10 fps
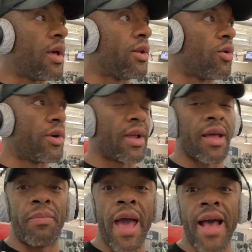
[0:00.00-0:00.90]
in order to
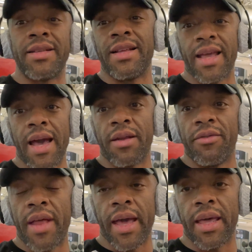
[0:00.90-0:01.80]
get past any kind
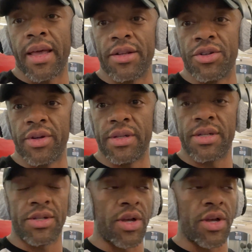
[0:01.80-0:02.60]
of nagging injuries.